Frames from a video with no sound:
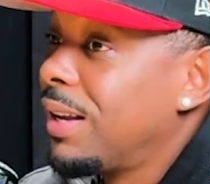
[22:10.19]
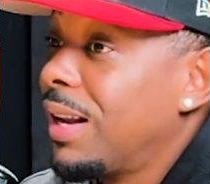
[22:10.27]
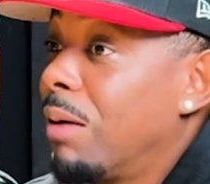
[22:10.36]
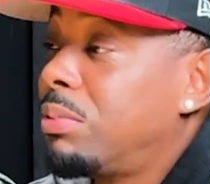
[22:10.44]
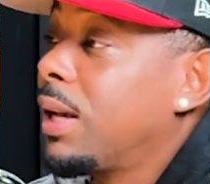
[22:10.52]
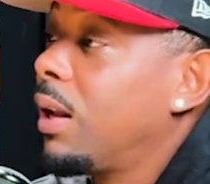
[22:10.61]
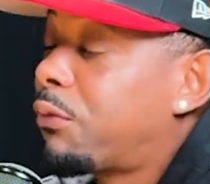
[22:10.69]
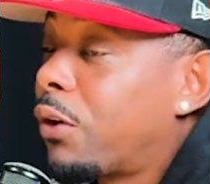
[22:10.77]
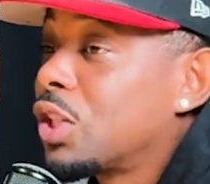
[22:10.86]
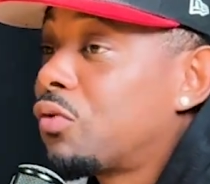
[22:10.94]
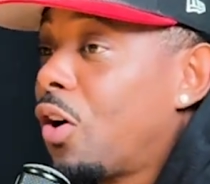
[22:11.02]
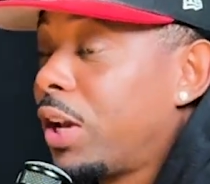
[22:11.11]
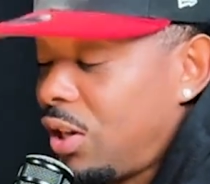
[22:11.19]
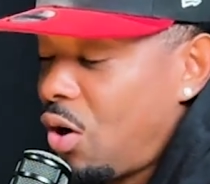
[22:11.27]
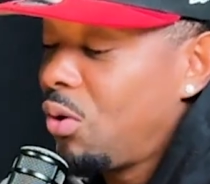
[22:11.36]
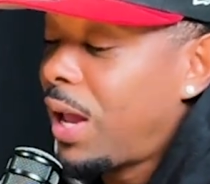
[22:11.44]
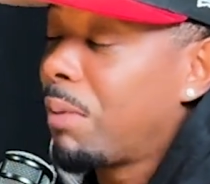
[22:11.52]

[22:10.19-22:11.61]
I'm telling you, first of all, he don't like